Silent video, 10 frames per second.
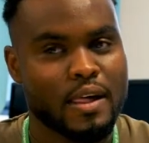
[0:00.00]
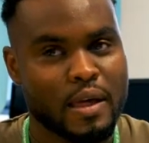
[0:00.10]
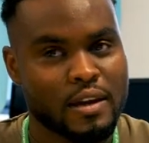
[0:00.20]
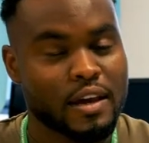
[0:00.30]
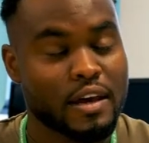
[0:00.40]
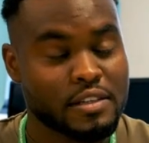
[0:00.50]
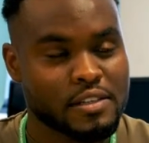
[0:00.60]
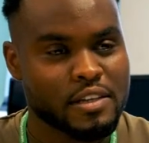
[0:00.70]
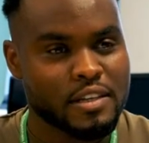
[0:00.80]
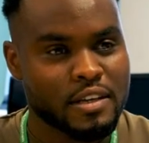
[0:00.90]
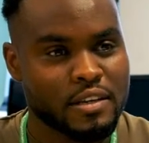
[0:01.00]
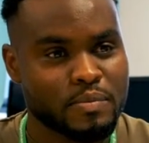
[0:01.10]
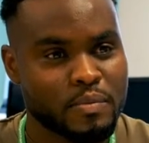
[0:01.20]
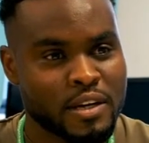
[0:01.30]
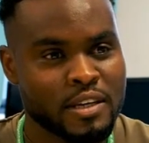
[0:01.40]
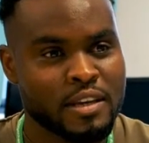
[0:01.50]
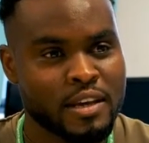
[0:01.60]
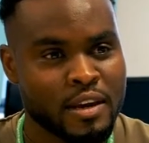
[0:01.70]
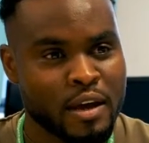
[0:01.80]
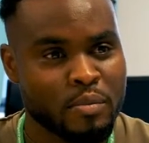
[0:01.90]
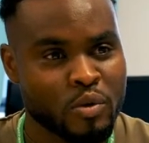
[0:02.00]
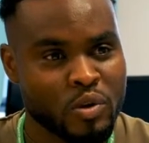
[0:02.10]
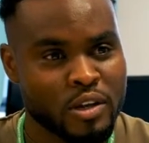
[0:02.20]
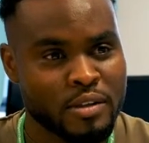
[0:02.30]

and I study in Barking and Dagenham College.